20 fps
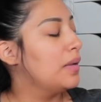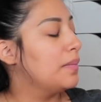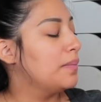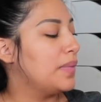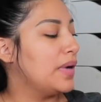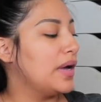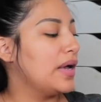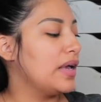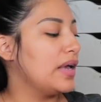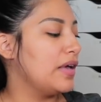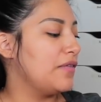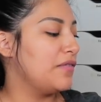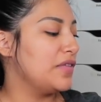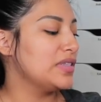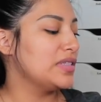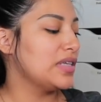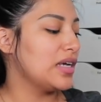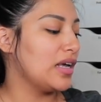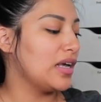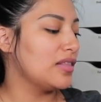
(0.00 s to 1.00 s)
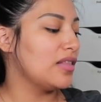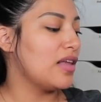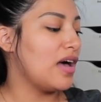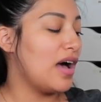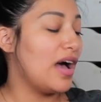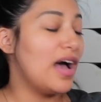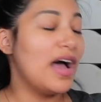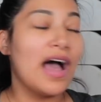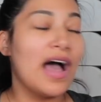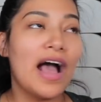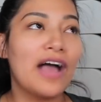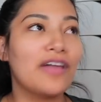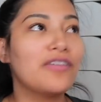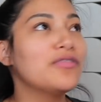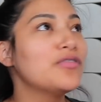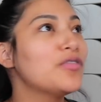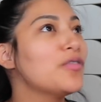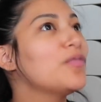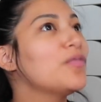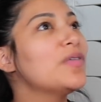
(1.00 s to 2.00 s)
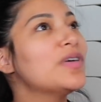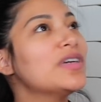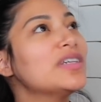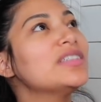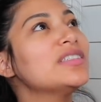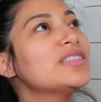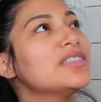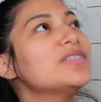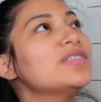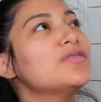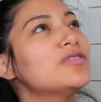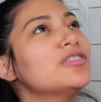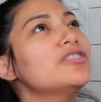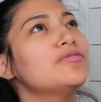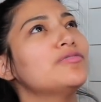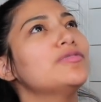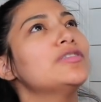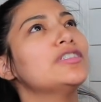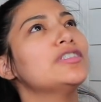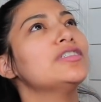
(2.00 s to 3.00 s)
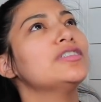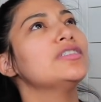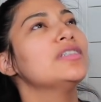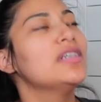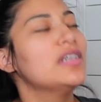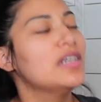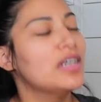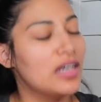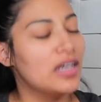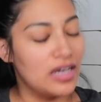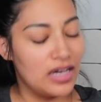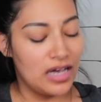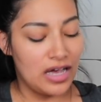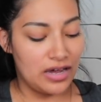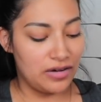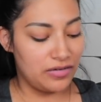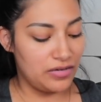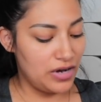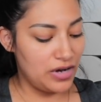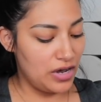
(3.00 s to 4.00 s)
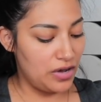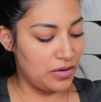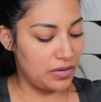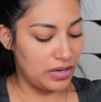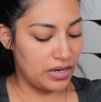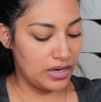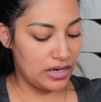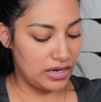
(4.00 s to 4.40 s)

But if it's like a lot, I don't know what it, what it, what, I don't know.